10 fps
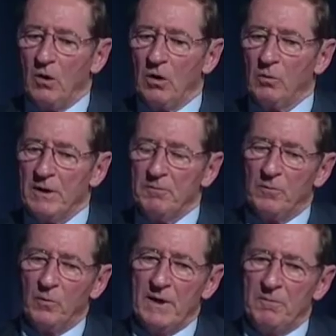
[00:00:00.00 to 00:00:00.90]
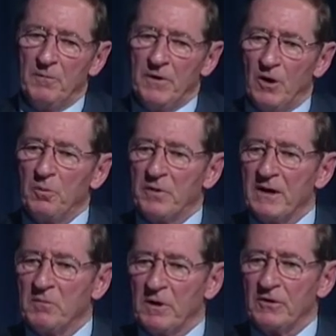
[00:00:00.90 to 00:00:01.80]
Well, we know
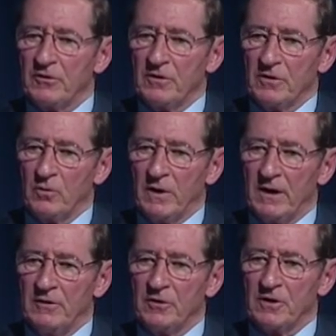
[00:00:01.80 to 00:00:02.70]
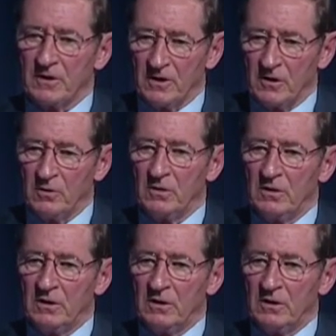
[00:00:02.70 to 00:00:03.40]
pretty much where you can go